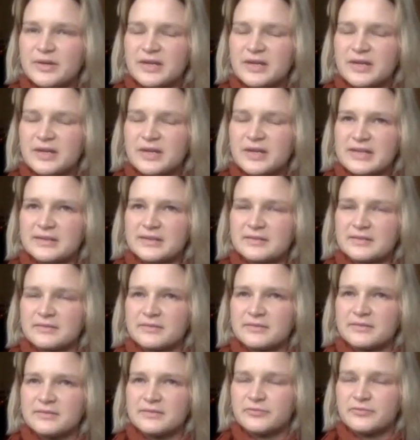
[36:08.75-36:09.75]
But
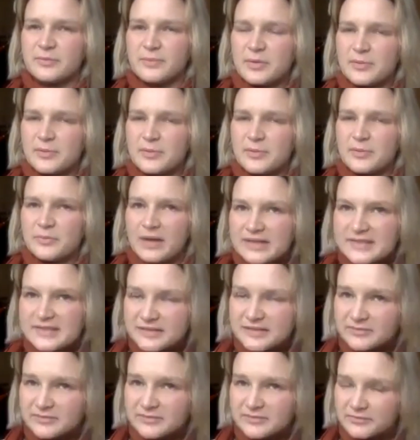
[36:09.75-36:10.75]
from a
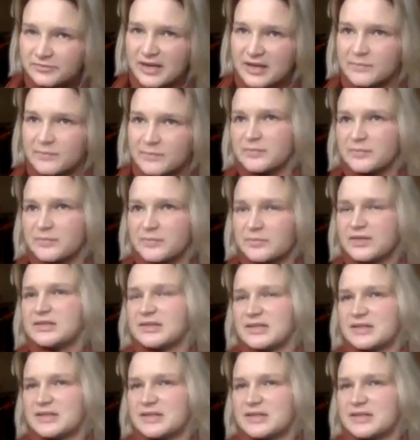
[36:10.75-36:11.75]
Western frame, the
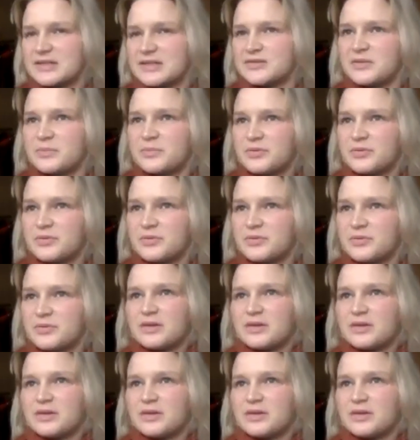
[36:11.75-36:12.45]
word kinship